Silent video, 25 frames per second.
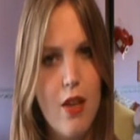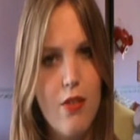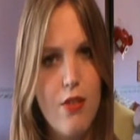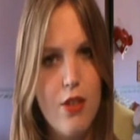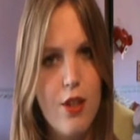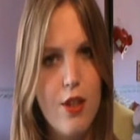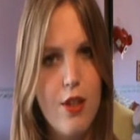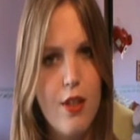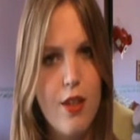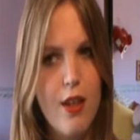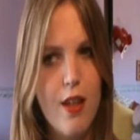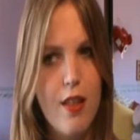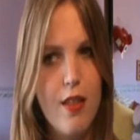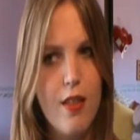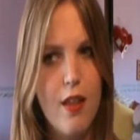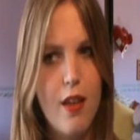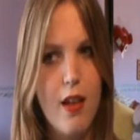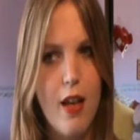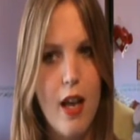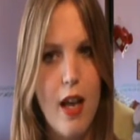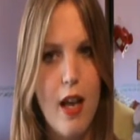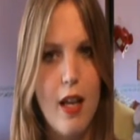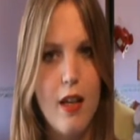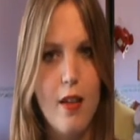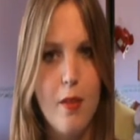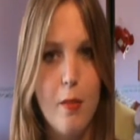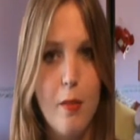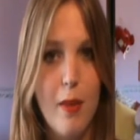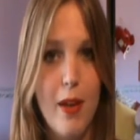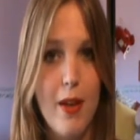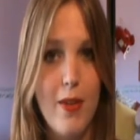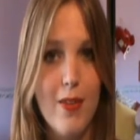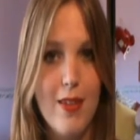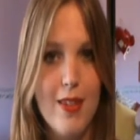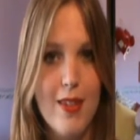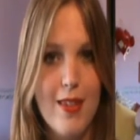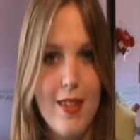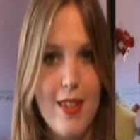lover, and then Anne
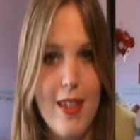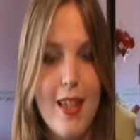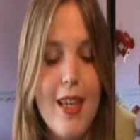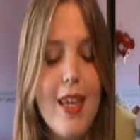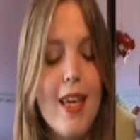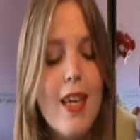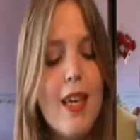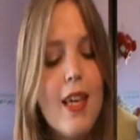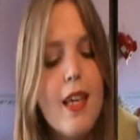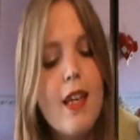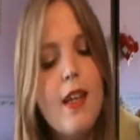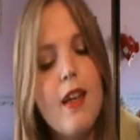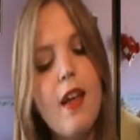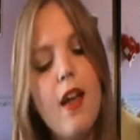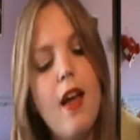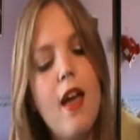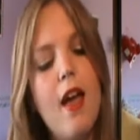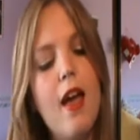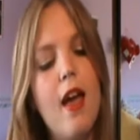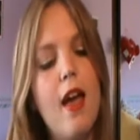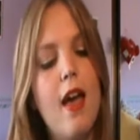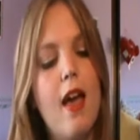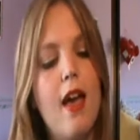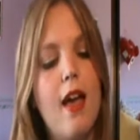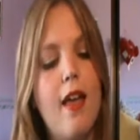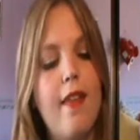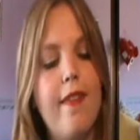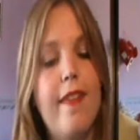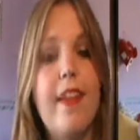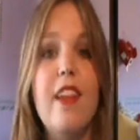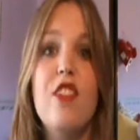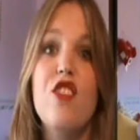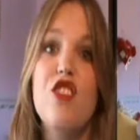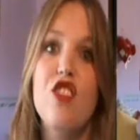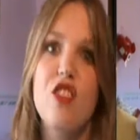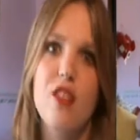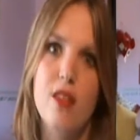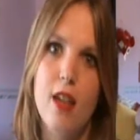marries the king, and
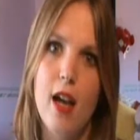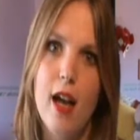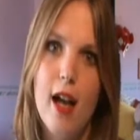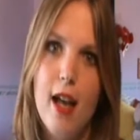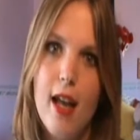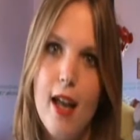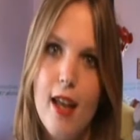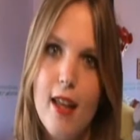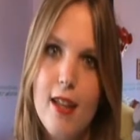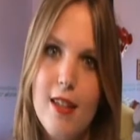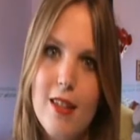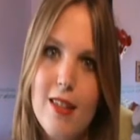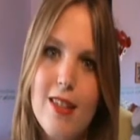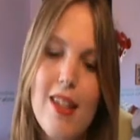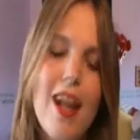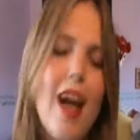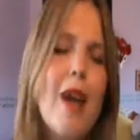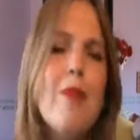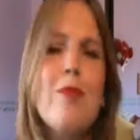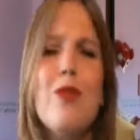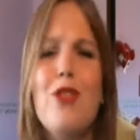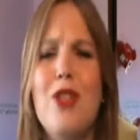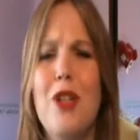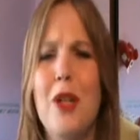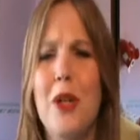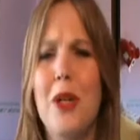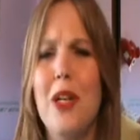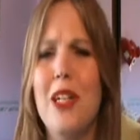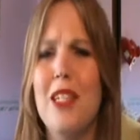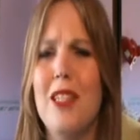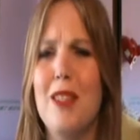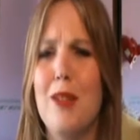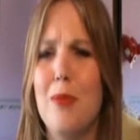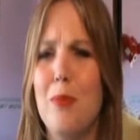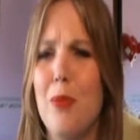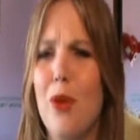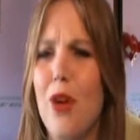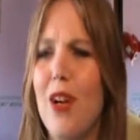then she dies. I'm
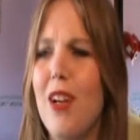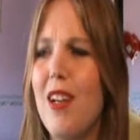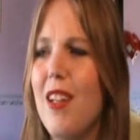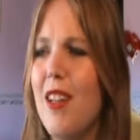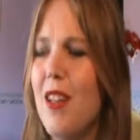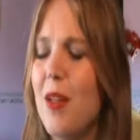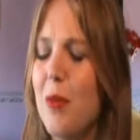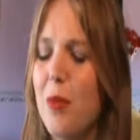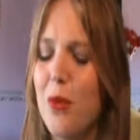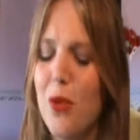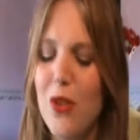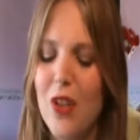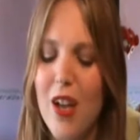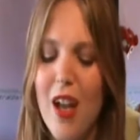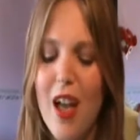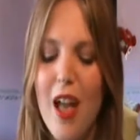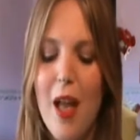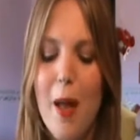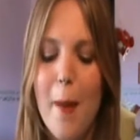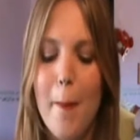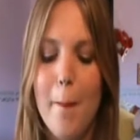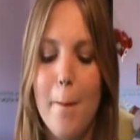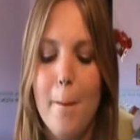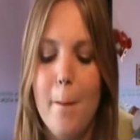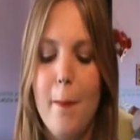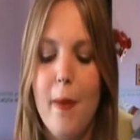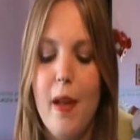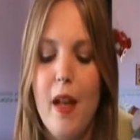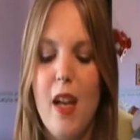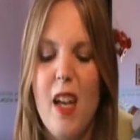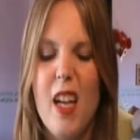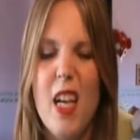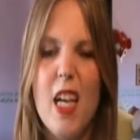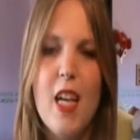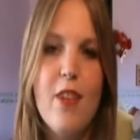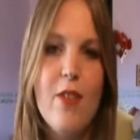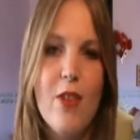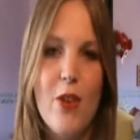totally spoiling the book,
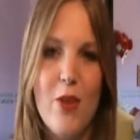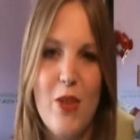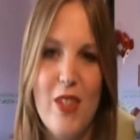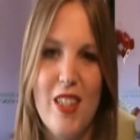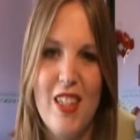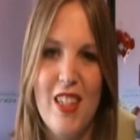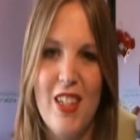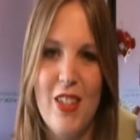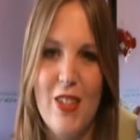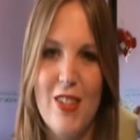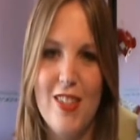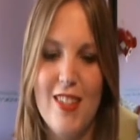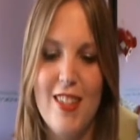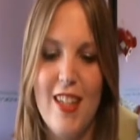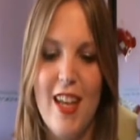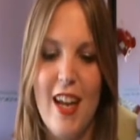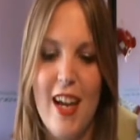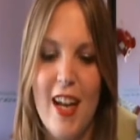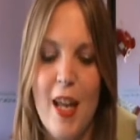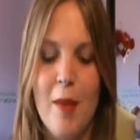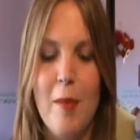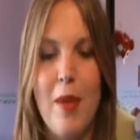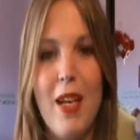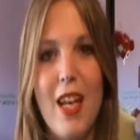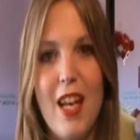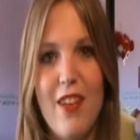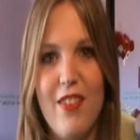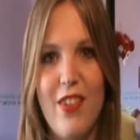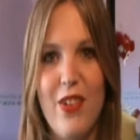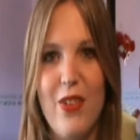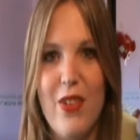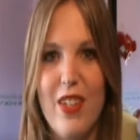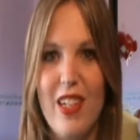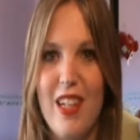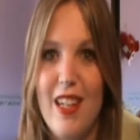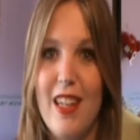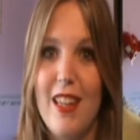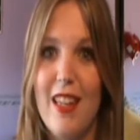but everyone knows that. I mean,
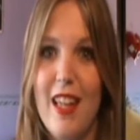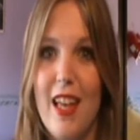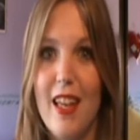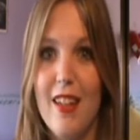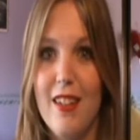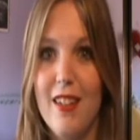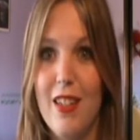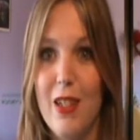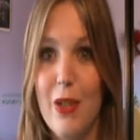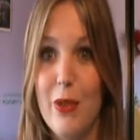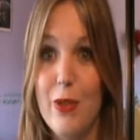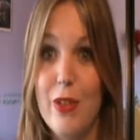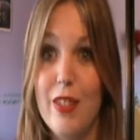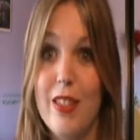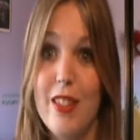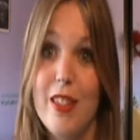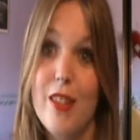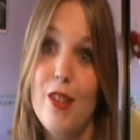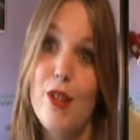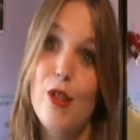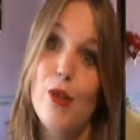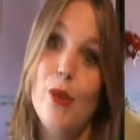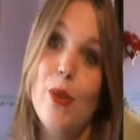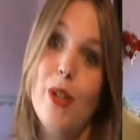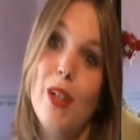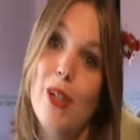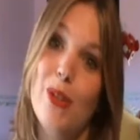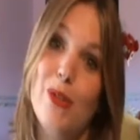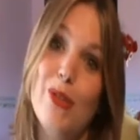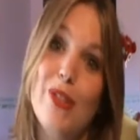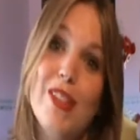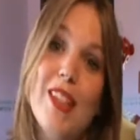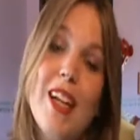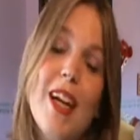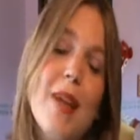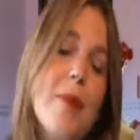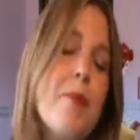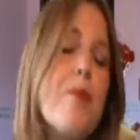everyone that knows history
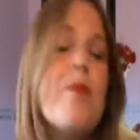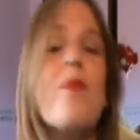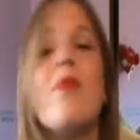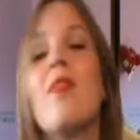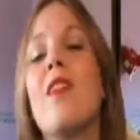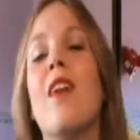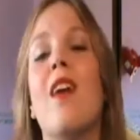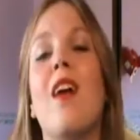knows that.